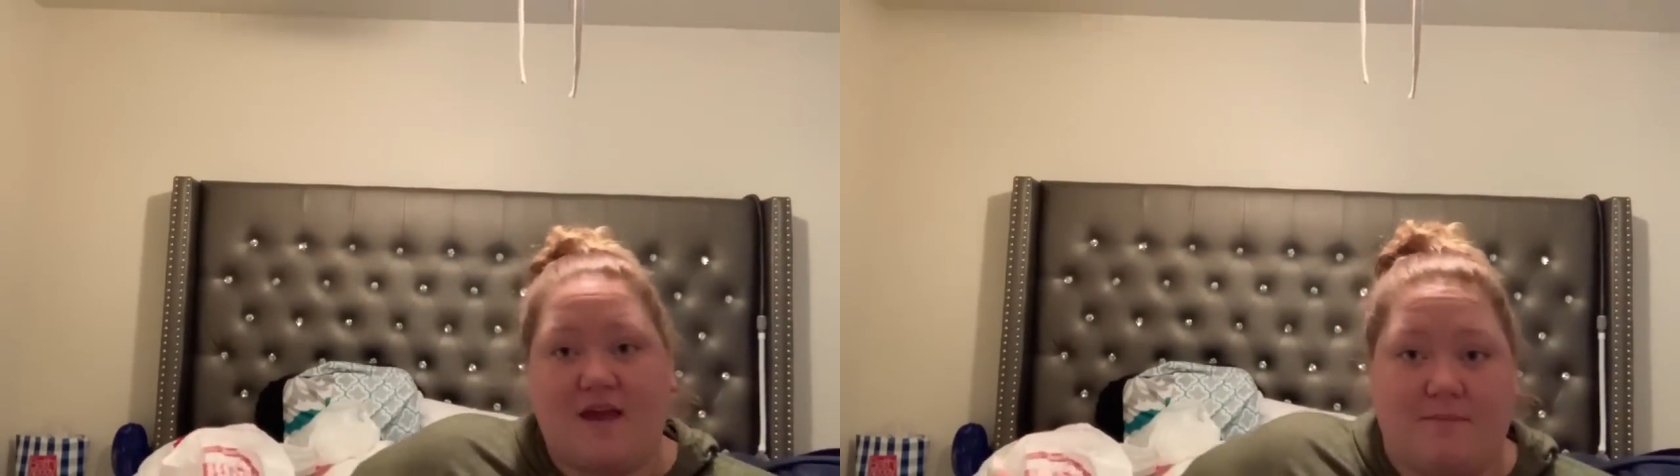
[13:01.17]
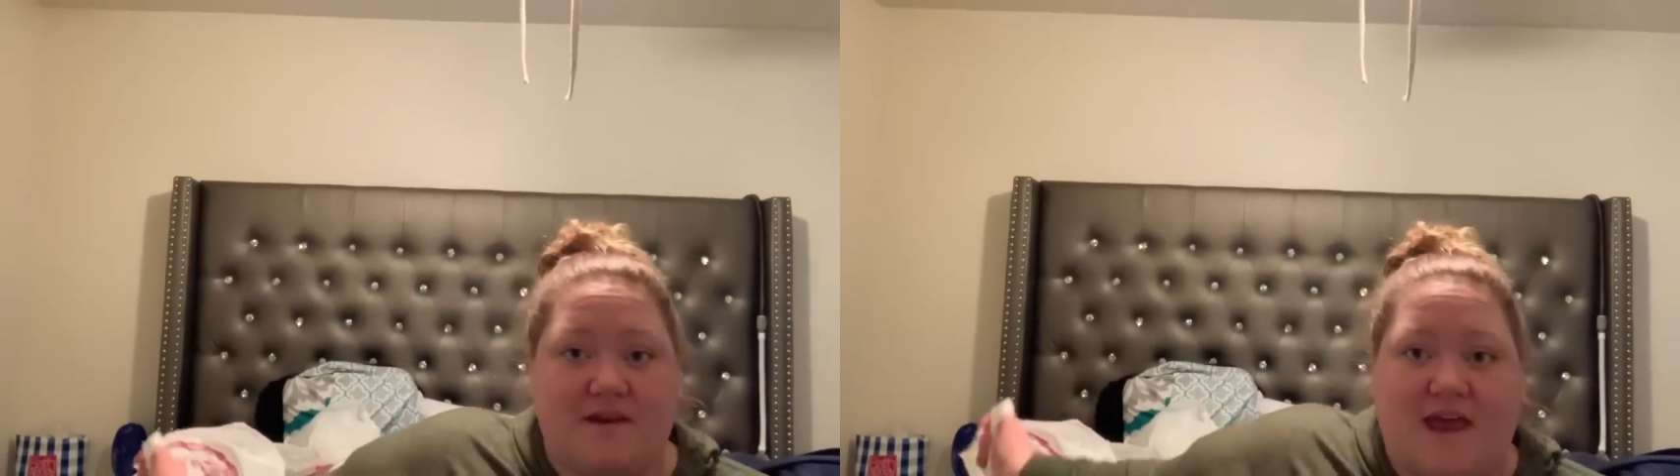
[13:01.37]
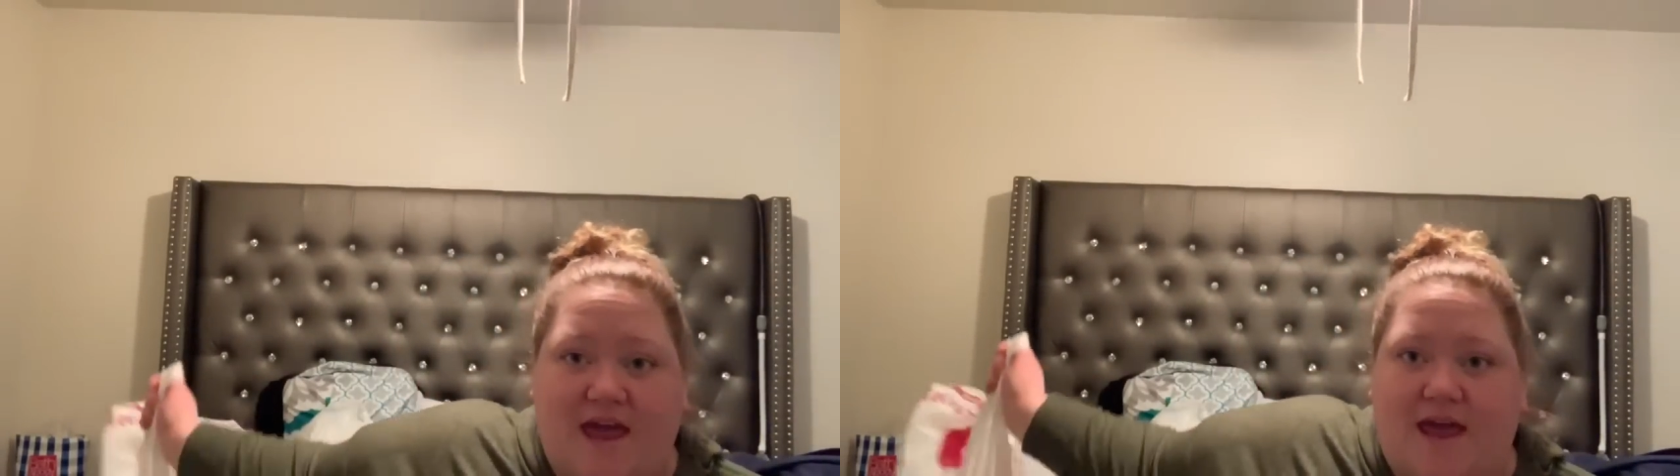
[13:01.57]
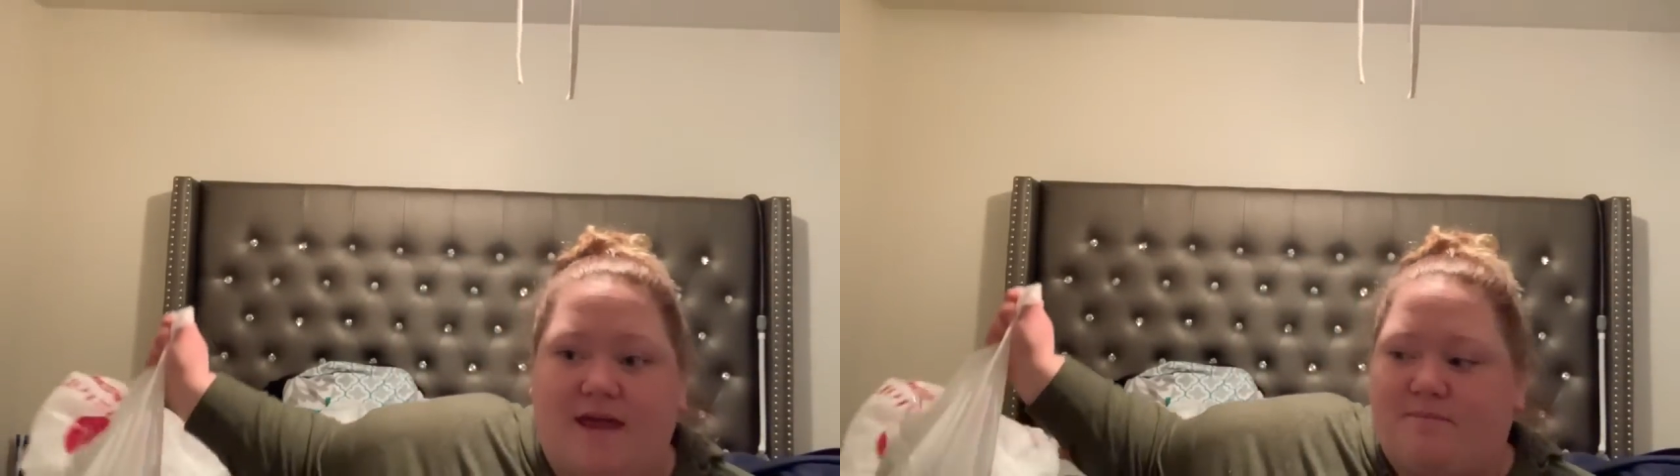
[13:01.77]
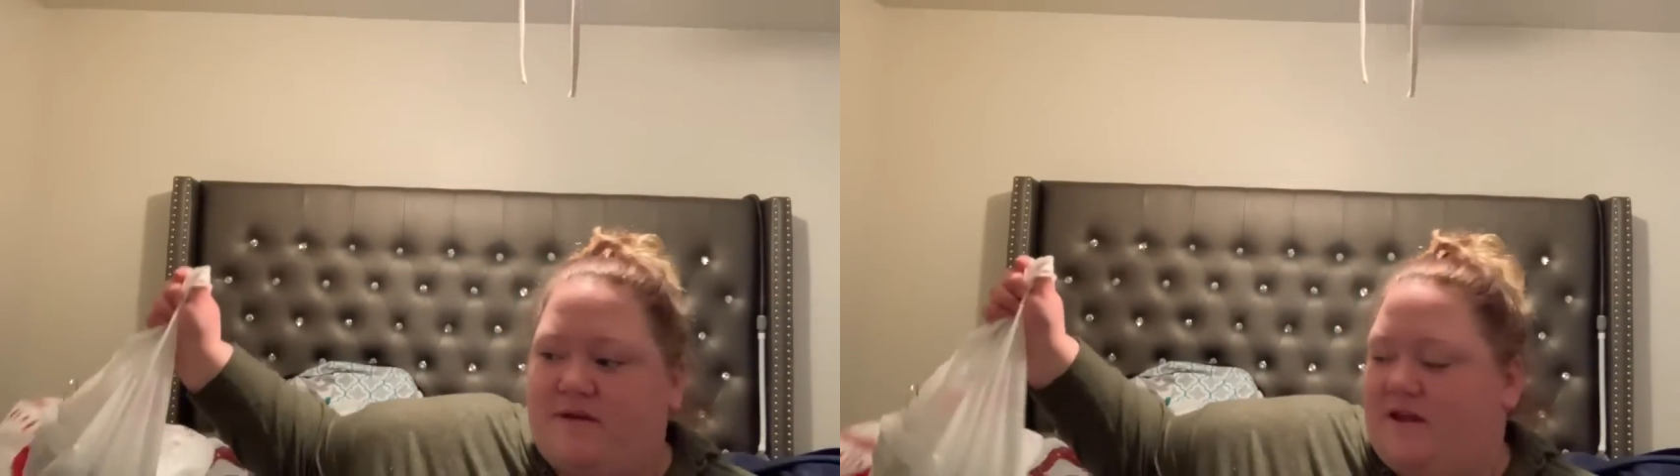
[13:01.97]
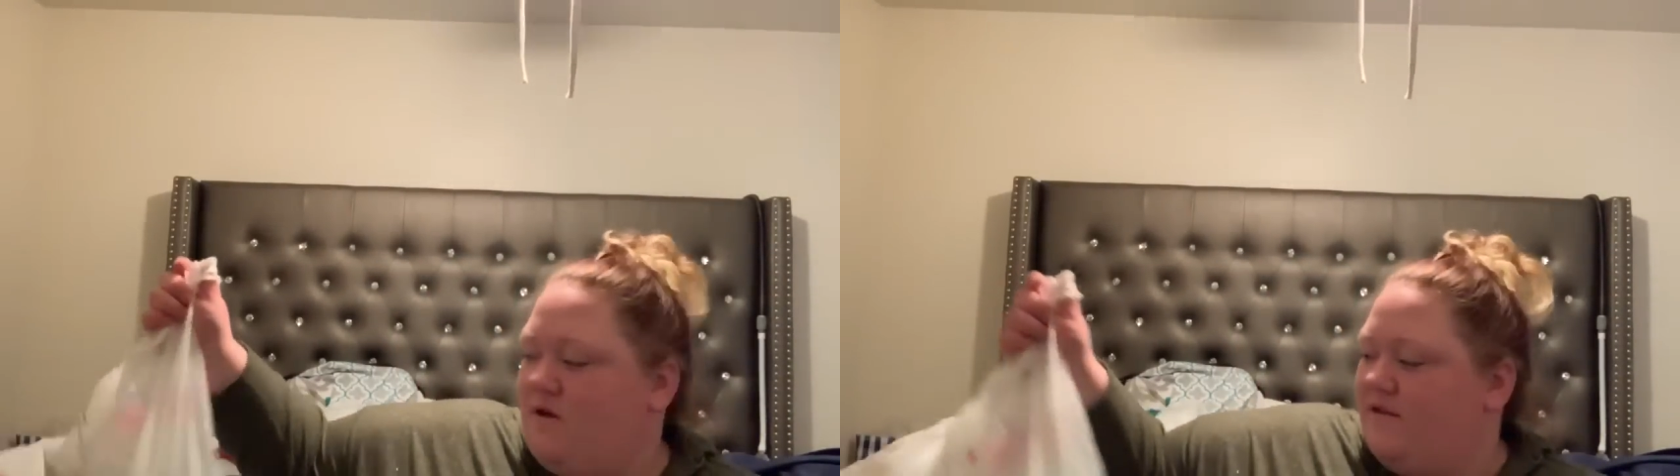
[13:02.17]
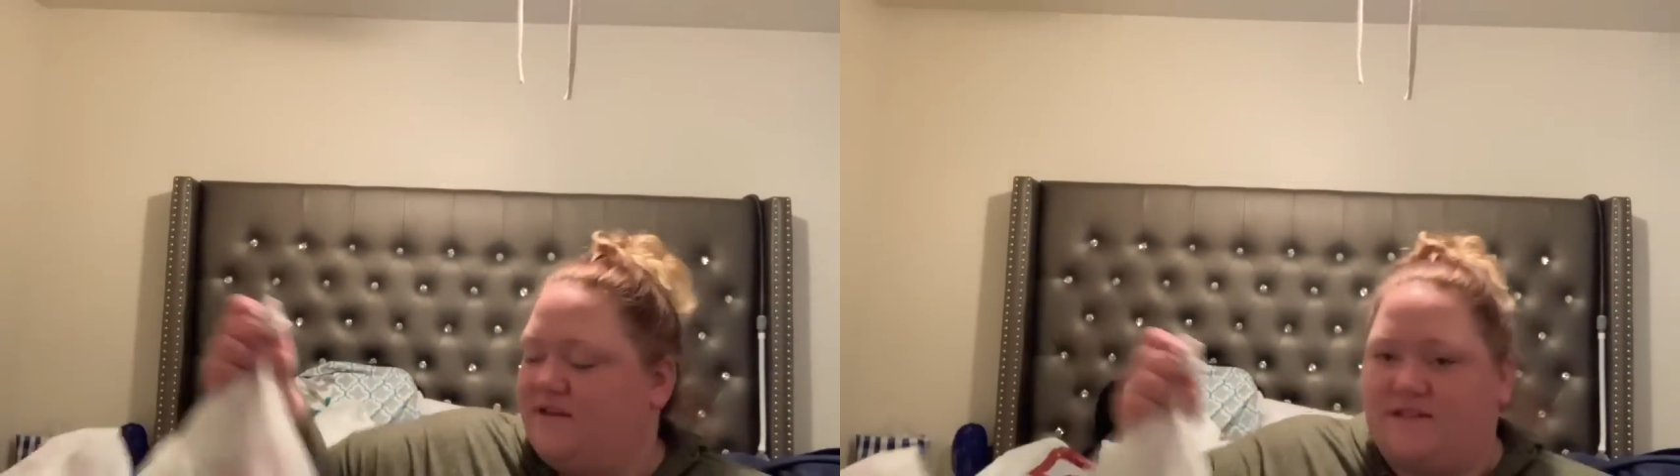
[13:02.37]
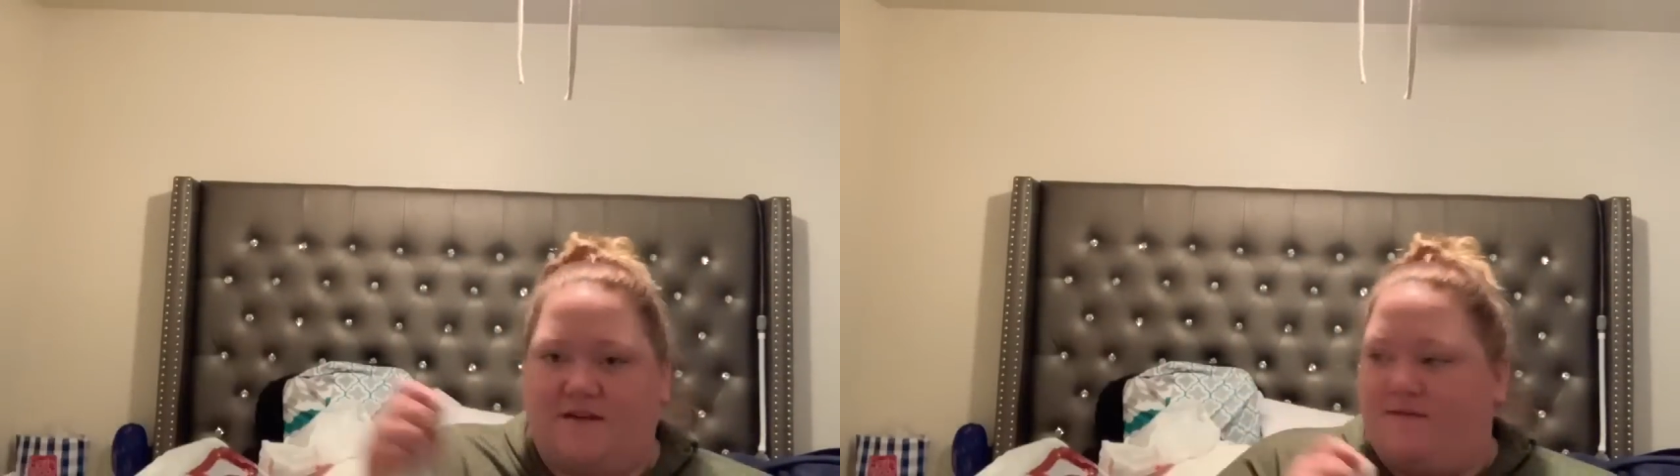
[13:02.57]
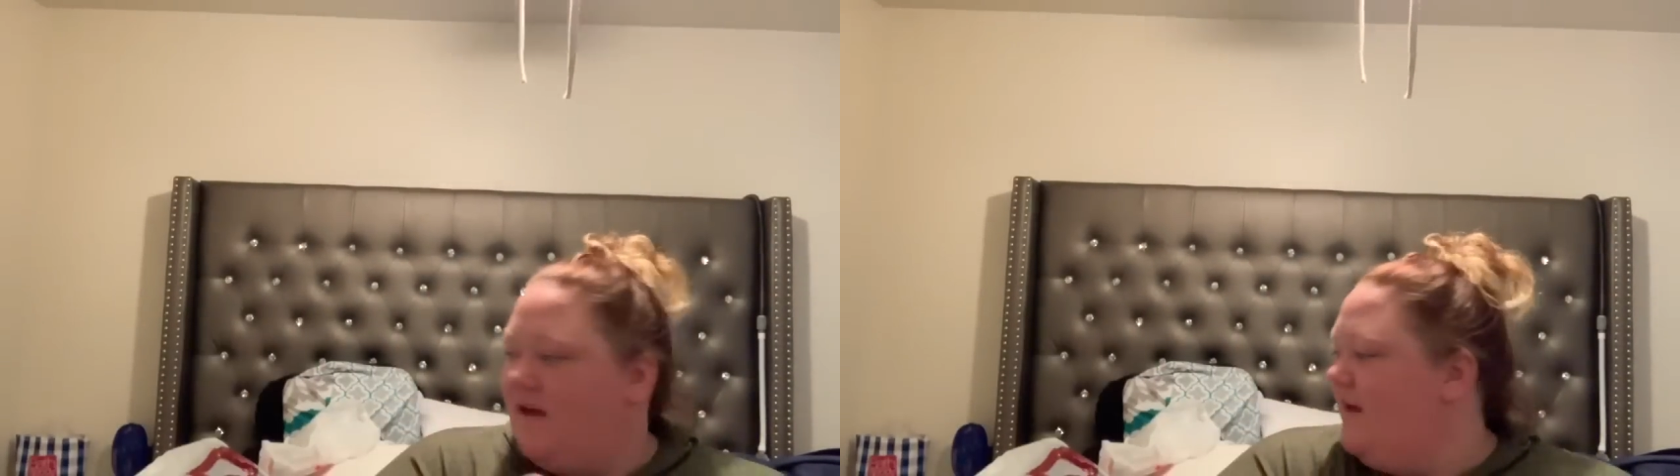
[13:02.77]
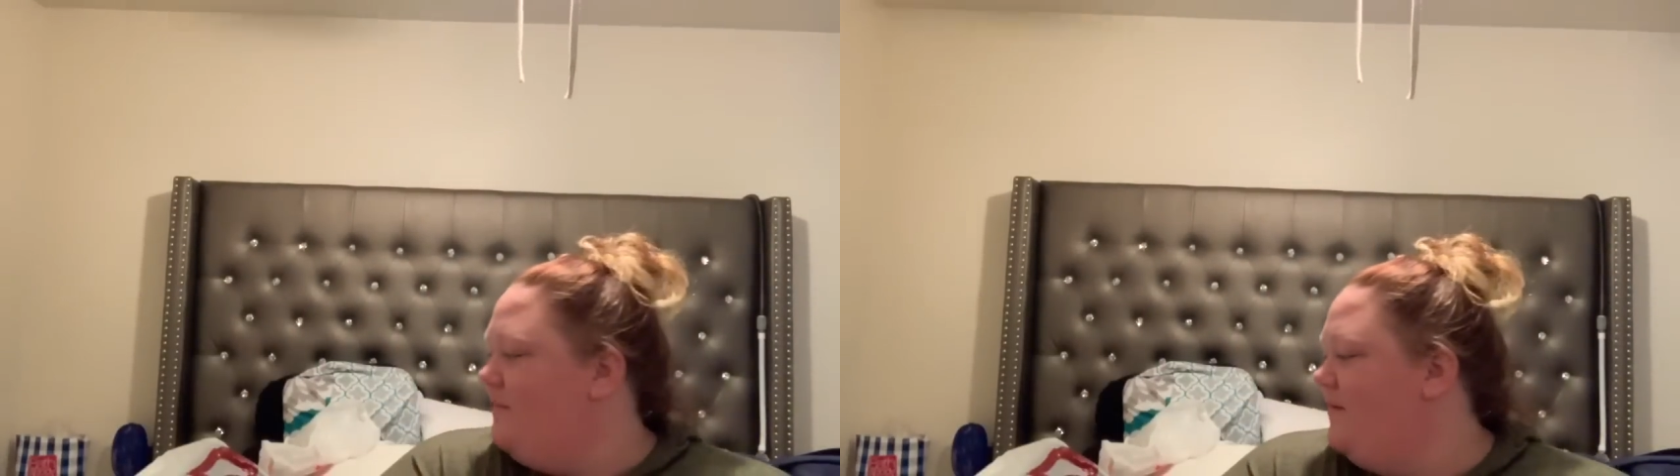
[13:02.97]
I'm gonna hate putting all this stuff
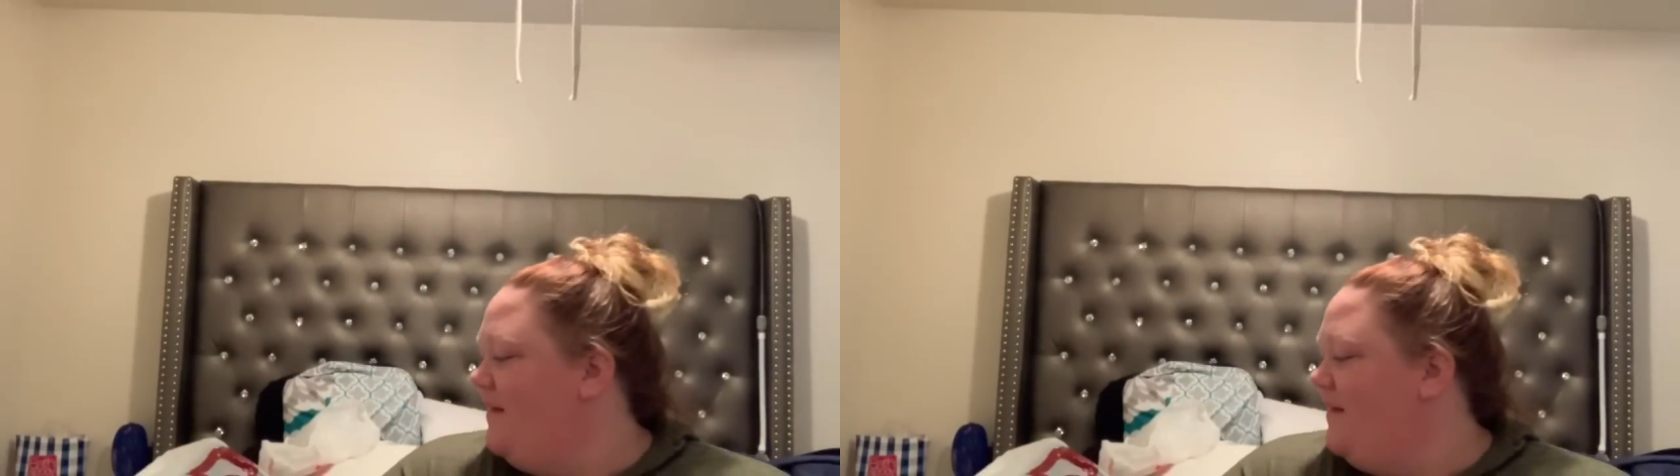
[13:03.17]
up.